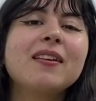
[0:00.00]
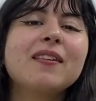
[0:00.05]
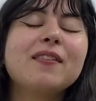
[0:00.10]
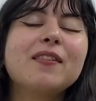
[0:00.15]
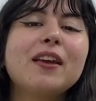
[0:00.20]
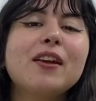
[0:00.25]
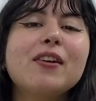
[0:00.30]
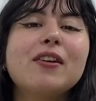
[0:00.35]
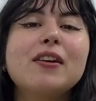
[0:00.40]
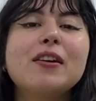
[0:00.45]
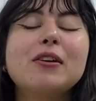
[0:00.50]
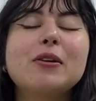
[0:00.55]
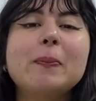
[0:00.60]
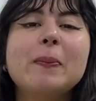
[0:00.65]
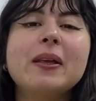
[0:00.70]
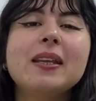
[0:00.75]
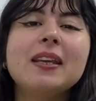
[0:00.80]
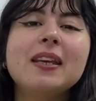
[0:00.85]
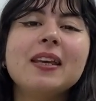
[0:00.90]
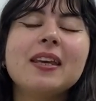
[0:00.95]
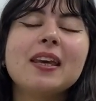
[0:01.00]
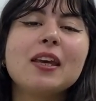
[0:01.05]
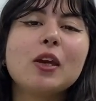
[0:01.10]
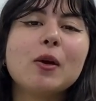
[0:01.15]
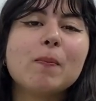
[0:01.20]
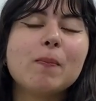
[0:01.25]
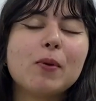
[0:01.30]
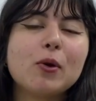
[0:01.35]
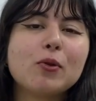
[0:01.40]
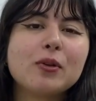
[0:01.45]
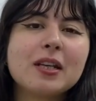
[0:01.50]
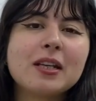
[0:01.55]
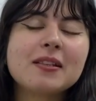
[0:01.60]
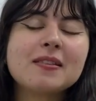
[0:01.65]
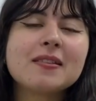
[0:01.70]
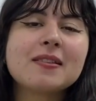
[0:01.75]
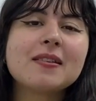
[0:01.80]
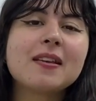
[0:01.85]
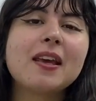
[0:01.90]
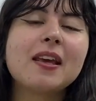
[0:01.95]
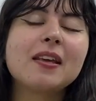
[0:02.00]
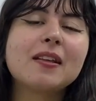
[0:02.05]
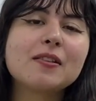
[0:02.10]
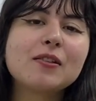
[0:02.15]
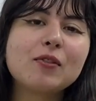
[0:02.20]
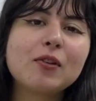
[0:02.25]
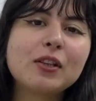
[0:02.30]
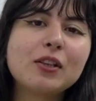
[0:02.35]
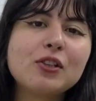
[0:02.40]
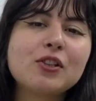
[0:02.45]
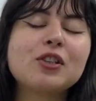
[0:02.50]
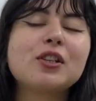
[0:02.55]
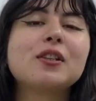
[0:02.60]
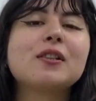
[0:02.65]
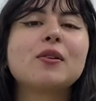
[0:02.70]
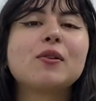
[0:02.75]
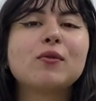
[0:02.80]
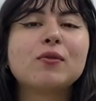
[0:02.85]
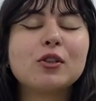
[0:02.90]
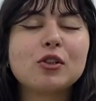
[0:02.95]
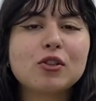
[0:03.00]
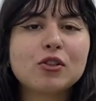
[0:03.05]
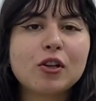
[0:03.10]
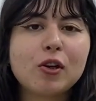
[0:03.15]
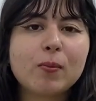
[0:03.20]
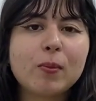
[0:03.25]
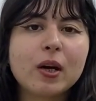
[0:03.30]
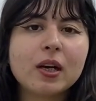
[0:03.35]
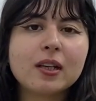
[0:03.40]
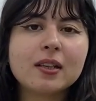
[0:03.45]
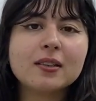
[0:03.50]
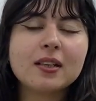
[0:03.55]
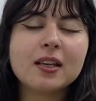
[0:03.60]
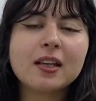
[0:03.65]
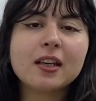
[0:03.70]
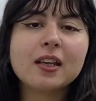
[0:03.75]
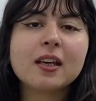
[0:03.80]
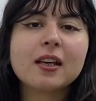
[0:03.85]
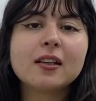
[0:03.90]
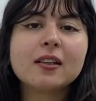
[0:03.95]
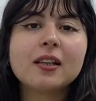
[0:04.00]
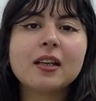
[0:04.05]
There are many key components and strategies of digital marketing,